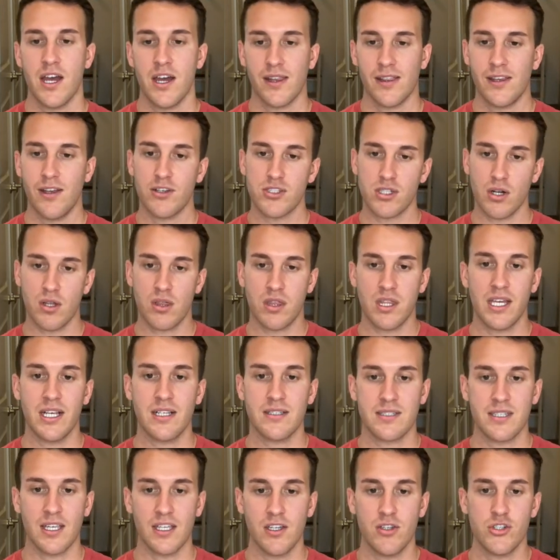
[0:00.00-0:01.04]
Those are
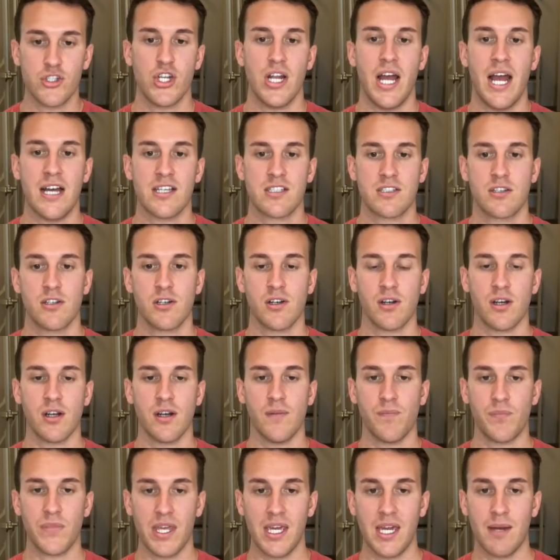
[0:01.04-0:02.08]
things that you should ask
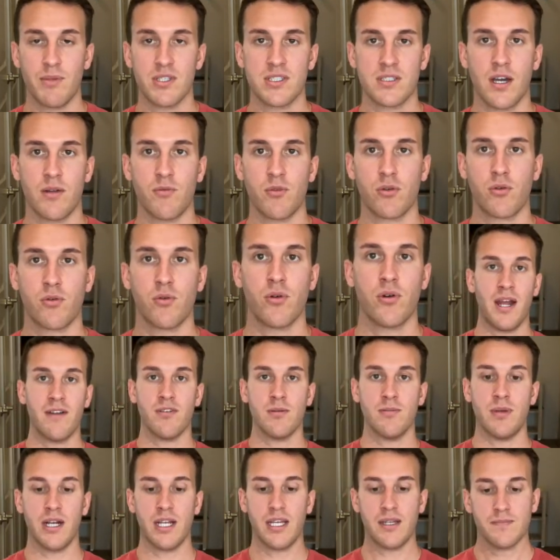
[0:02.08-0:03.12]
your Amazon recruiter,
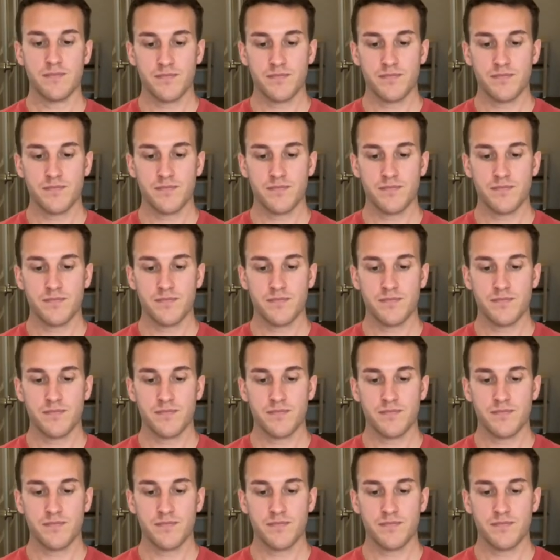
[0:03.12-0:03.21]
everybody.